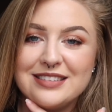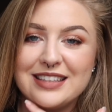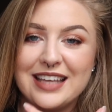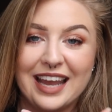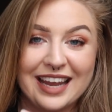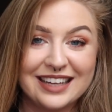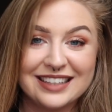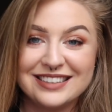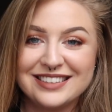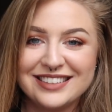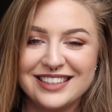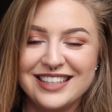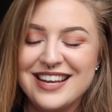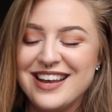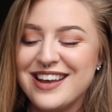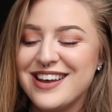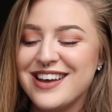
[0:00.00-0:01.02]
can't.
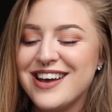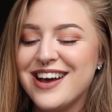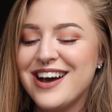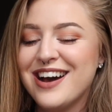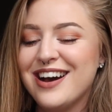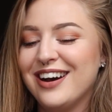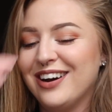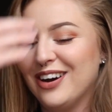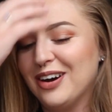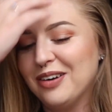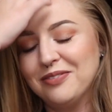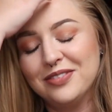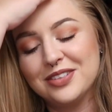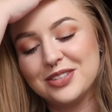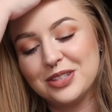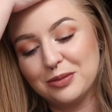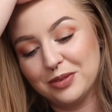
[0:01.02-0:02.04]

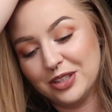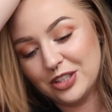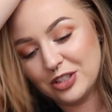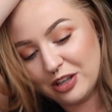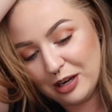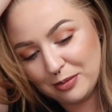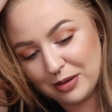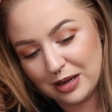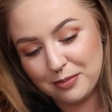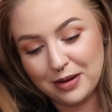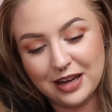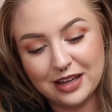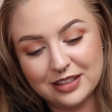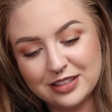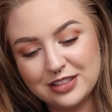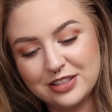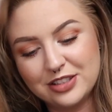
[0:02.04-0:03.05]
So I'm gonna try my
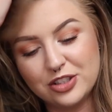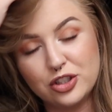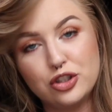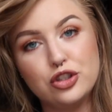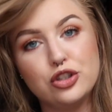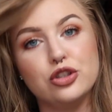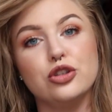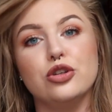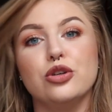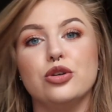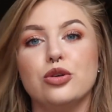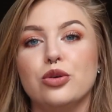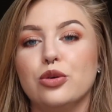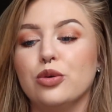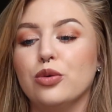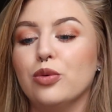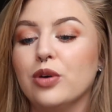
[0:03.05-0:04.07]
best
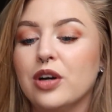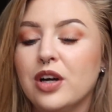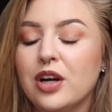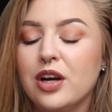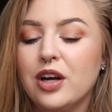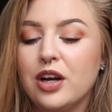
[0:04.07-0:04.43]
to